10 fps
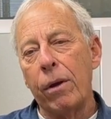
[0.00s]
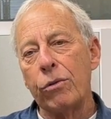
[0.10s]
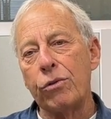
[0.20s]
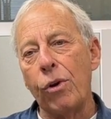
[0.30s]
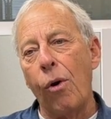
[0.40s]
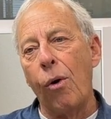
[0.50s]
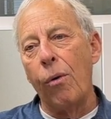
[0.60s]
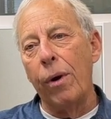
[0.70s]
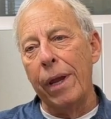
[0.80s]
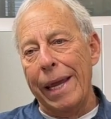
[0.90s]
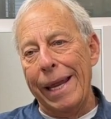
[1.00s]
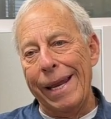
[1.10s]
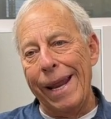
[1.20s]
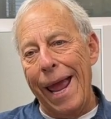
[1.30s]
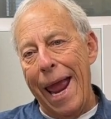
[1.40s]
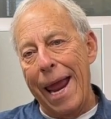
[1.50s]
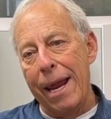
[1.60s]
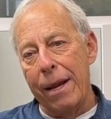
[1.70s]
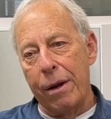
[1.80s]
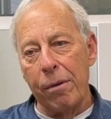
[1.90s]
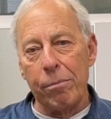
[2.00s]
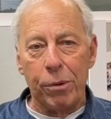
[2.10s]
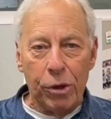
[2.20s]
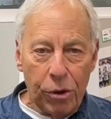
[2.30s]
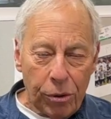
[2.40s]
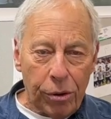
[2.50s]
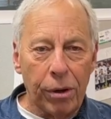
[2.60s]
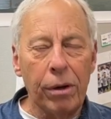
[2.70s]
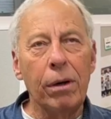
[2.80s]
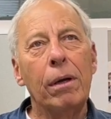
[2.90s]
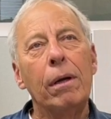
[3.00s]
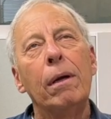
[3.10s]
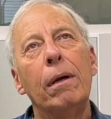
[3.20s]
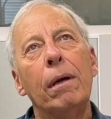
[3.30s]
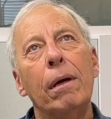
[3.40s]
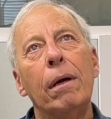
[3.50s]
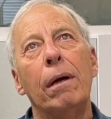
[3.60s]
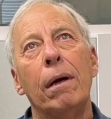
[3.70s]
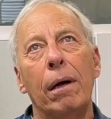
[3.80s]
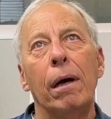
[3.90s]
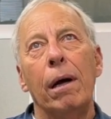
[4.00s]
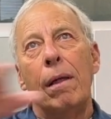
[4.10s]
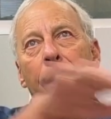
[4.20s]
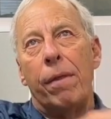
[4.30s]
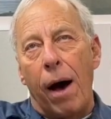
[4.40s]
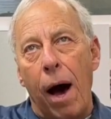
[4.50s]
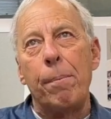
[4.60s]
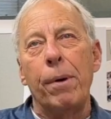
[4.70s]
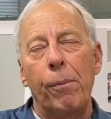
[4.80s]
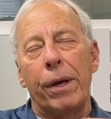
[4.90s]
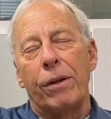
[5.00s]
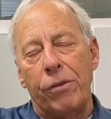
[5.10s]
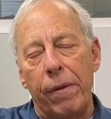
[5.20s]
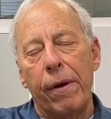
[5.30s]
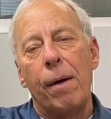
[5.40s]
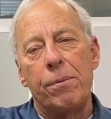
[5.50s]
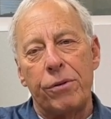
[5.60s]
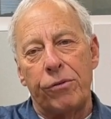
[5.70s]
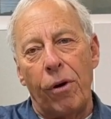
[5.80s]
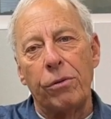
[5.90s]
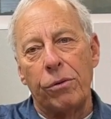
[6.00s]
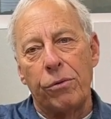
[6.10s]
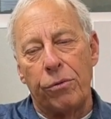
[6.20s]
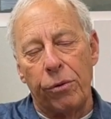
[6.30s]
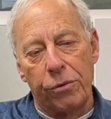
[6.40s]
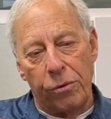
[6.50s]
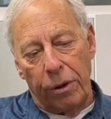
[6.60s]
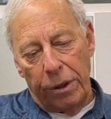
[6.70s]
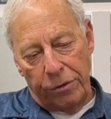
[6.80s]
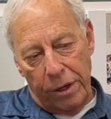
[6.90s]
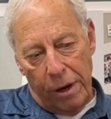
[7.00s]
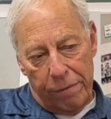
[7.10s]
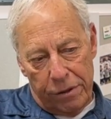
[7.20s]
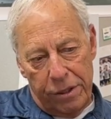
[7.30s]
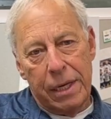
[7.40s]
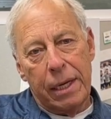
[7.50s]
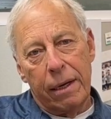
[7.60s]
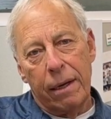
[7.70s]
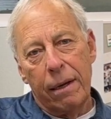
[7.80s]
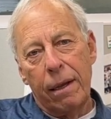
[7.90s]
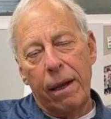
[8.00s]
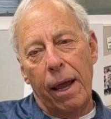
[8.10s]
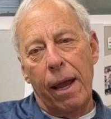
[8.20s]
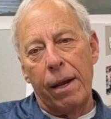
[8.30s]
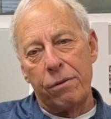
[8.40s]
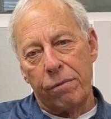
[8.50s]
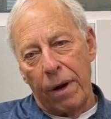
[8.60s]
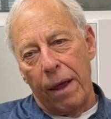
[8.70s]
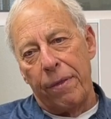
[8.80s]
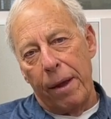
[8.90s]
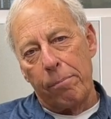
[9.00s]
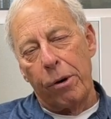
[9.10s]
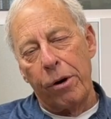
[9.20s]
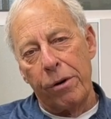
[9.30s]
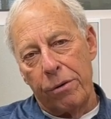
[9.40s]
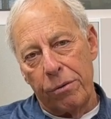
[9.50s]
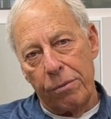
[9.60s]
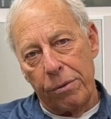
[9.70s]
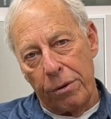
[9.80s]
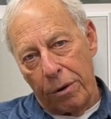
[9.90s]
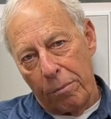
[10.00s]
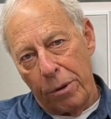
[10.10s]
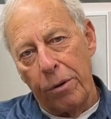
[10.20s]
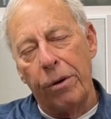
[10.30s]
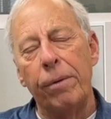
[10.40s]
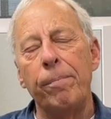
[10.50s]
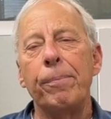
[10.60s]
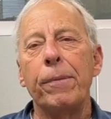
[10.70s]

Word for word: So in a computer, the op- we can say the opposite is also true. So let's say you have a CD and you've got that burned to your computer